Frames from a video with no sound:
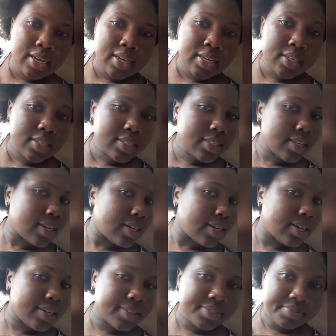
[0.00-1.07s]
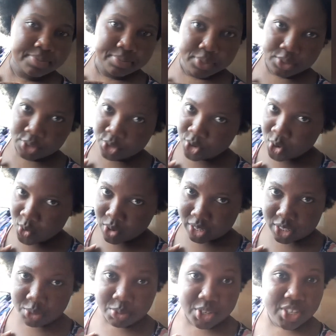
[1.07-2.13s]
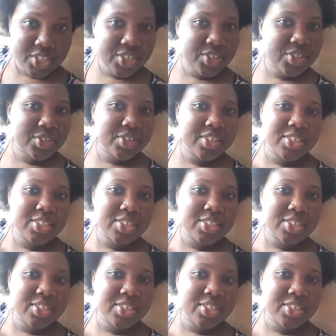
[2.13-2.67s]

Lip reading: I don't watch me ear.